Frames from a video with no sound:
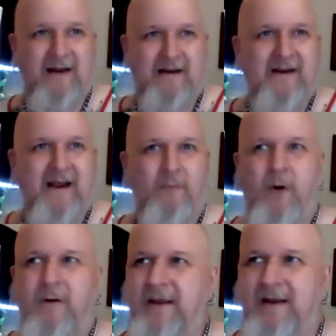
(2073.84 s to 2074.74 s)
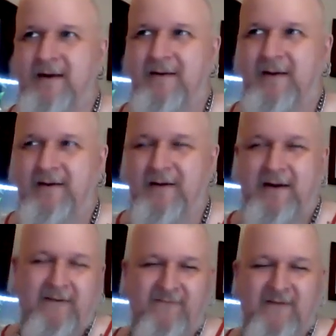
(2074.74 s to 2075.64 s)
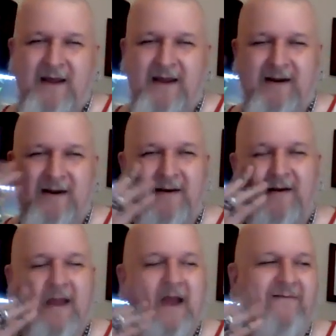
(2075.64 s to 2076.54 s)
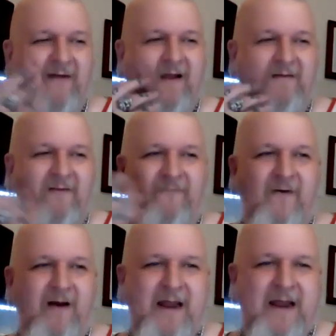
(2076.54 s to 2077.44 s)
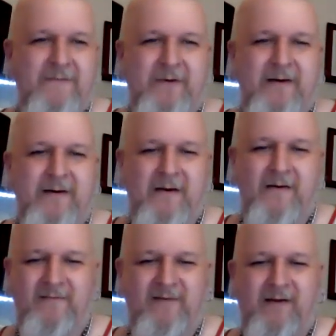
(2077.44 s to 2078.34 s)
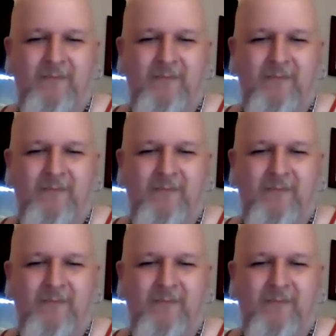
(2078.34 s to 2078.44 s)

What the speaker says: and then I walk in like the next day, and the guy's like, "The fuck happened?" It's like,